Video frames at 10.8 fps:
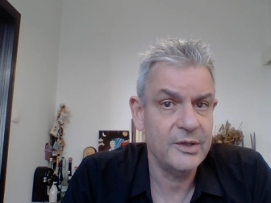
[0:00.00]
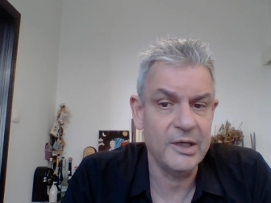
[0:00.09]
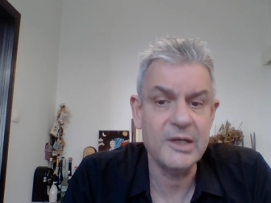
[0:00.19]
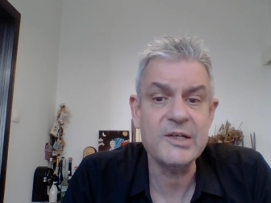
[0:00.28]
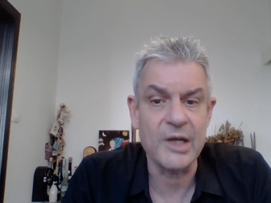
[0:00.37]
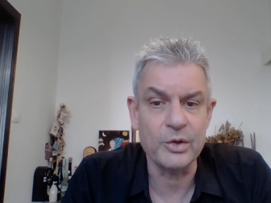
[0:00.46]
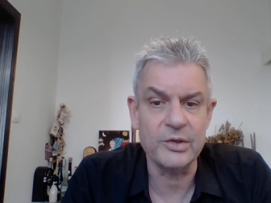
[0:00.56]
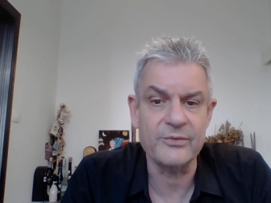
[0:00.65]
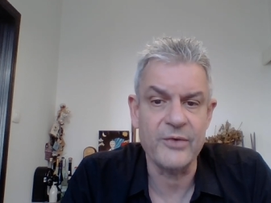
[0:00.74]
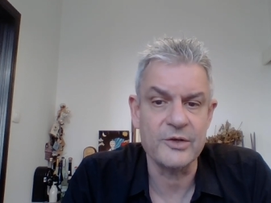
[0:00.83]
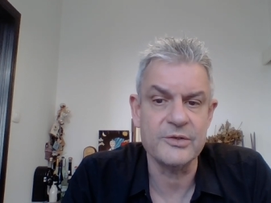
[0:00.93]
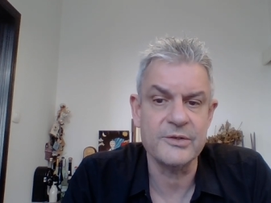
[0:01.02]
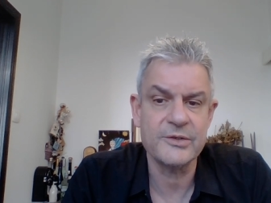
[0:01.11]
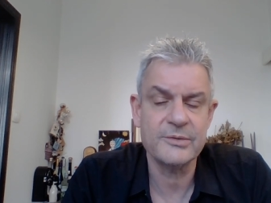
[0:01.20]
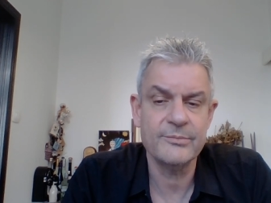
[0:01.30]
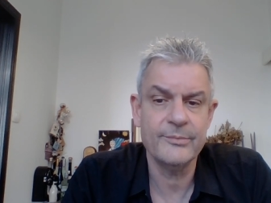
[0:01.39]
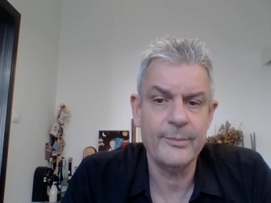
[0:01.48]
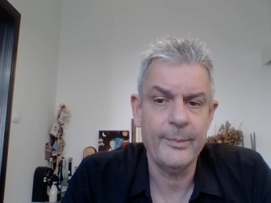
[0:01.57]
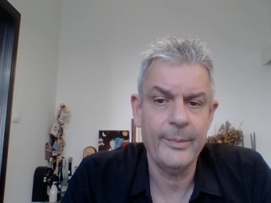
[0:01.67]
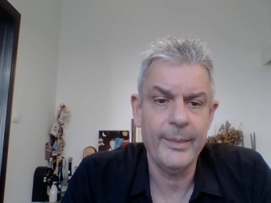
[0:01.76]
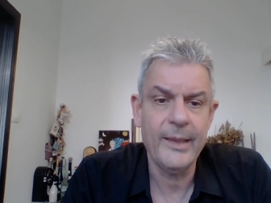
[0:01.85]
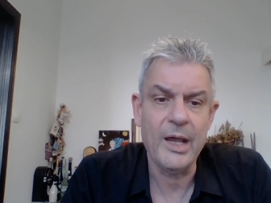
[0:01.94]
in executive functions.
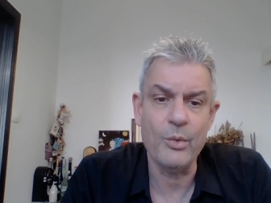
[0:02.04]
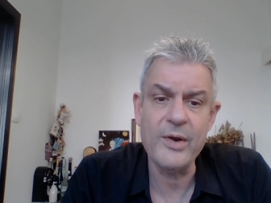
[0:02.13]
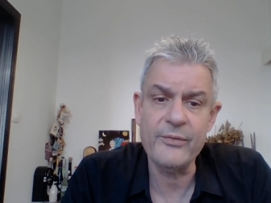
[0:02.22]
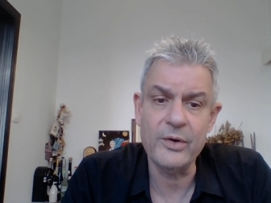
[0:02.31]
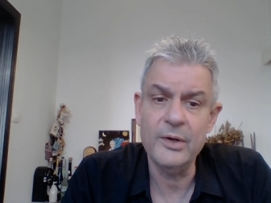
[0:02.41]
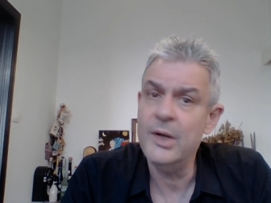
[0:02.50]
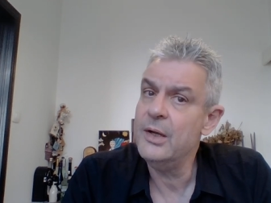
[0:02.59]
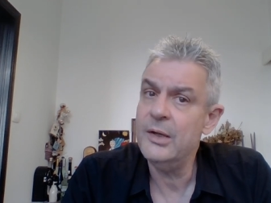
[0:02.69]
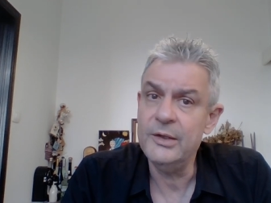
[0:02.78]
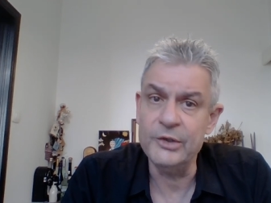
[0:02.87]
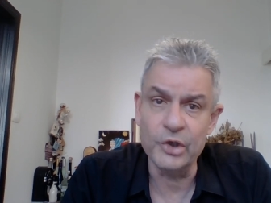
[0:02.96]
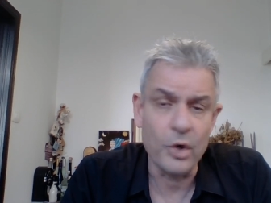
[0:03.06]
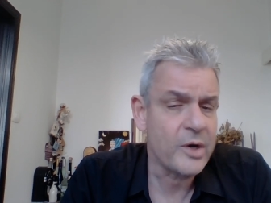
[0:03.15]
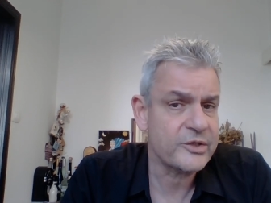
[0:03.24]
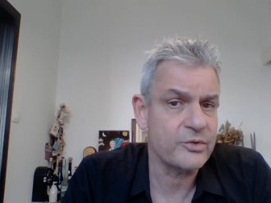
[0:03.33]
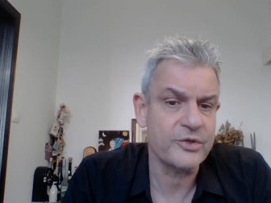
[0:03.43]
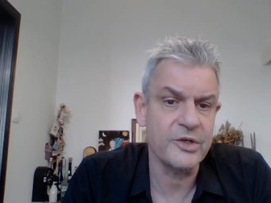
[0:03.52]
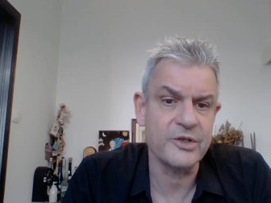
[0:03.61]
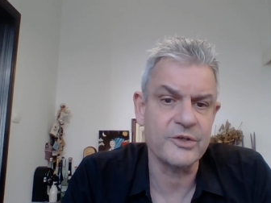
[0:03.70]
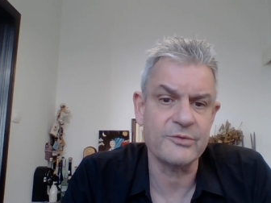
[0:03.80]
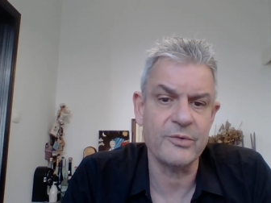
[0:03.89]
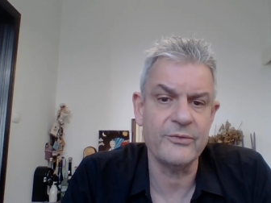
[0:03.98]
However, no
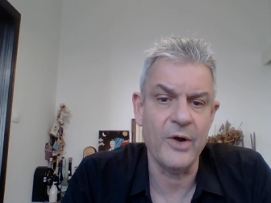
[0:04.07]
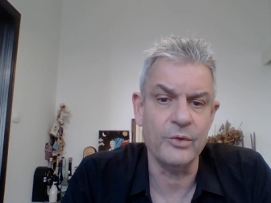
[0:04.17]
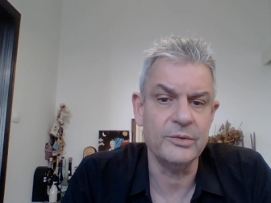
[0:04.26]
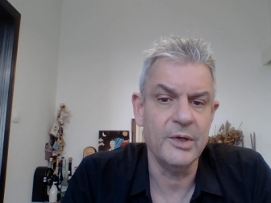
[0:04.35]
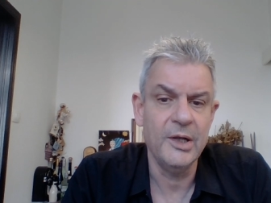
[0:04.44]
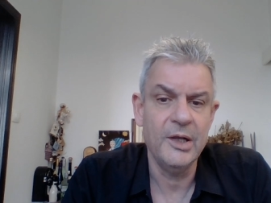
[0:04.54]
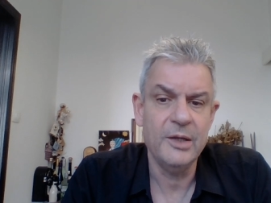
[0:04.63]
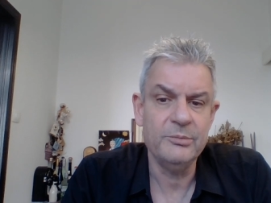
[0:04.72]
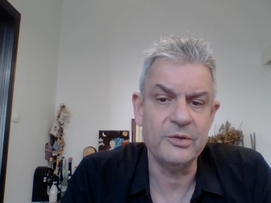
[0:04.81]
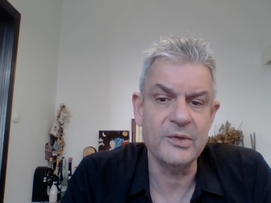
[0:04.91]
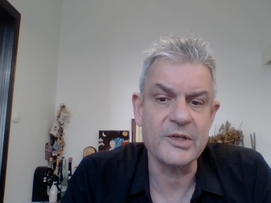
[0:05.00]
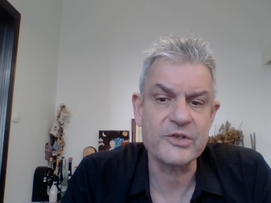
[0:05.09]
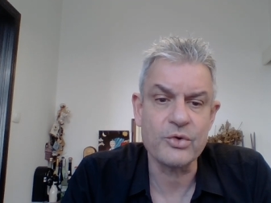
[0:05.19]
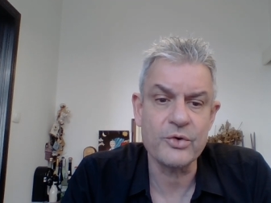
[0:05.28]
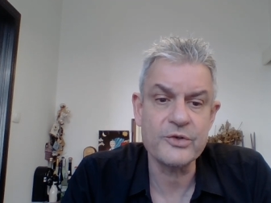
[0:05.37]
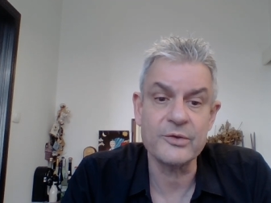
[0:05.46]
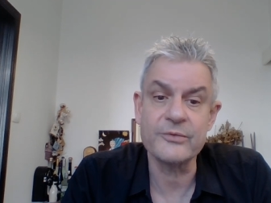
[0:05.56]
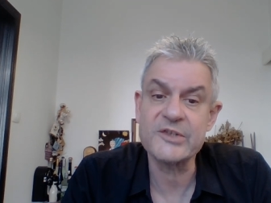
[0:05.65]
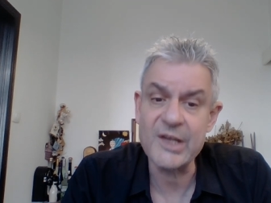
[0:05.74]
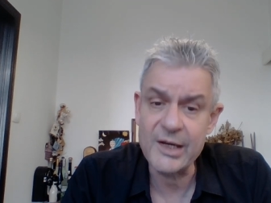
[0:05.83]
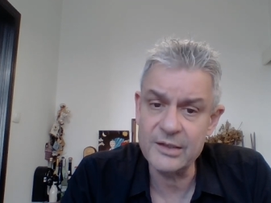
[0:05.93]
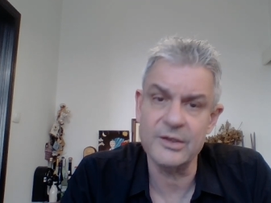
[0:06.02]
associations were found between the scores of
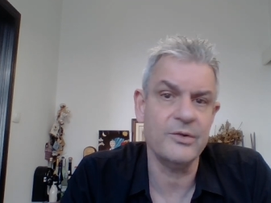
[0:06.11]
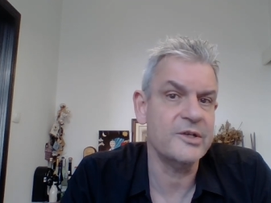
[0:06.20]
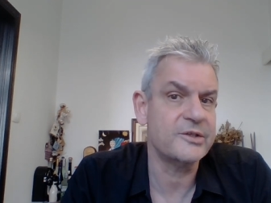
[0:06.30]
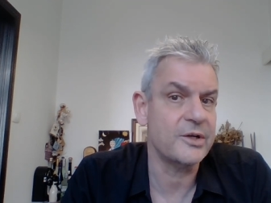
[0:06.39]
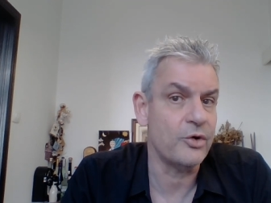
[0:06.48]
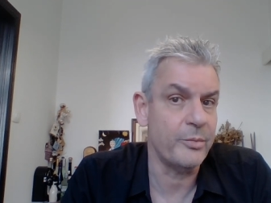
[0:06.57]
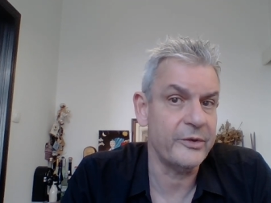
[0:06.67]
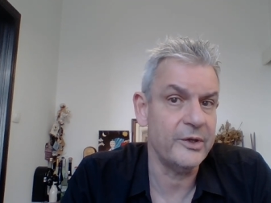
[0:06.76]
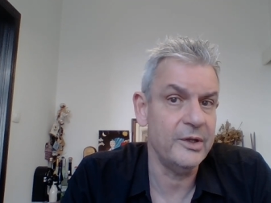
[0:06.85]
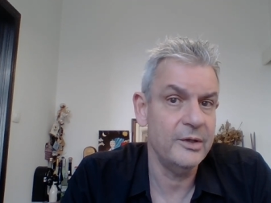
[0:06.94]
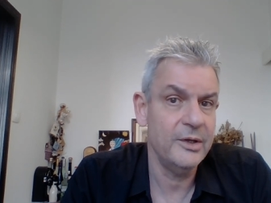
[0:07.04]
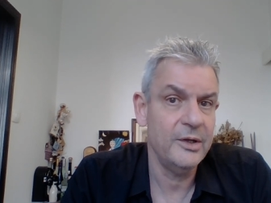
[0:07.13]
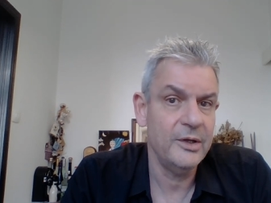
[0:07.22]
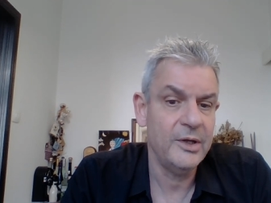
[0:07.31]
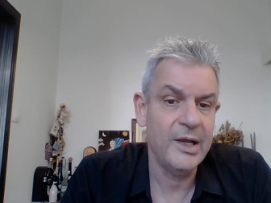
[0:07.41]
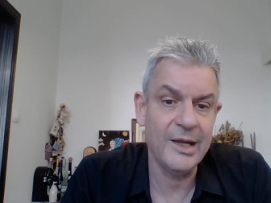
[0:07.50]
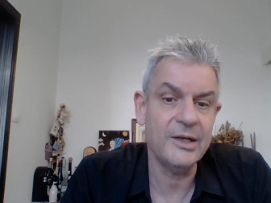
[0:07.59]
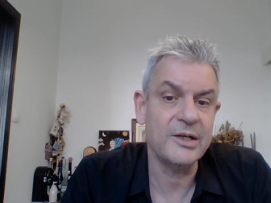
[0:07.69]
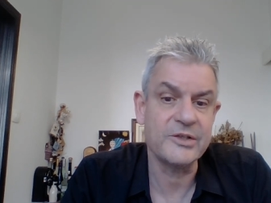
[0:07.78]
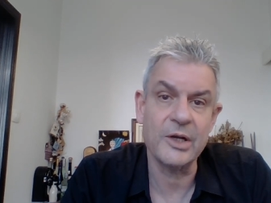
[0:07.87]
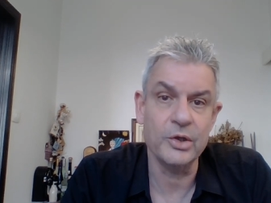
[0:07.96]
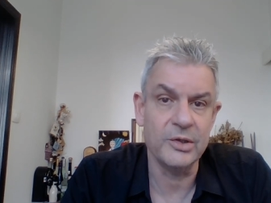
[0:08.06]
secondary psychopathy and
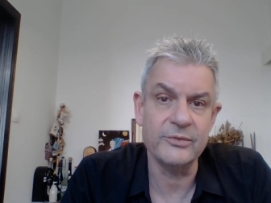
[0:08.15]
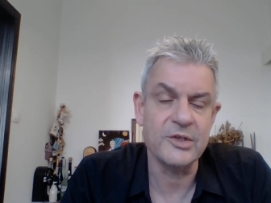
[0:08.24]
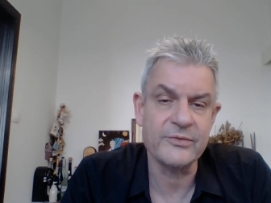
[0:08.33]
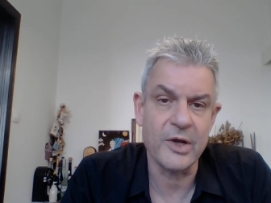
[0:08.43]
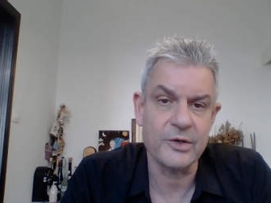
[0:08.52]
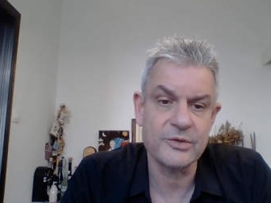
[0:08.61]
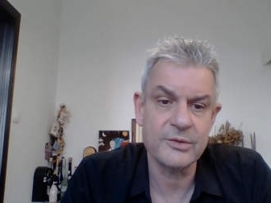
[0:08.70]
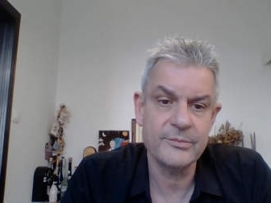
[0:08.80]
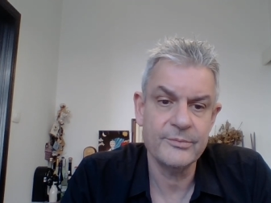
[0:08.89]
executive dysfunction.